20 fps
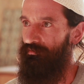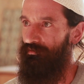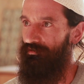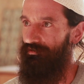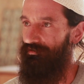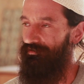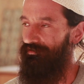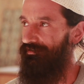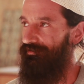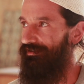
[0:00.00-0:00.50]

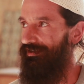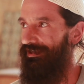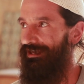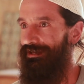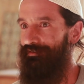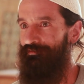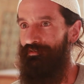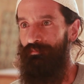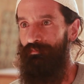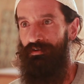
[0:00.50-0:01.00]
where
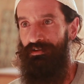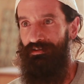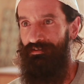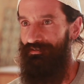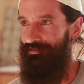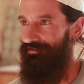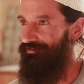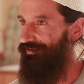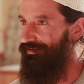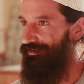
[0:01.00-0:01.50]
everybody in
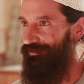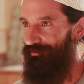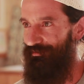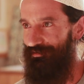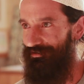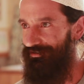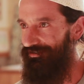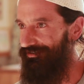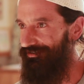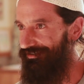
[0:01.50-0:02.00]
this entire
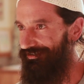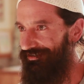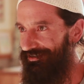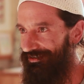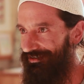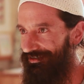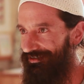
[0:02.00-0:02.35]
world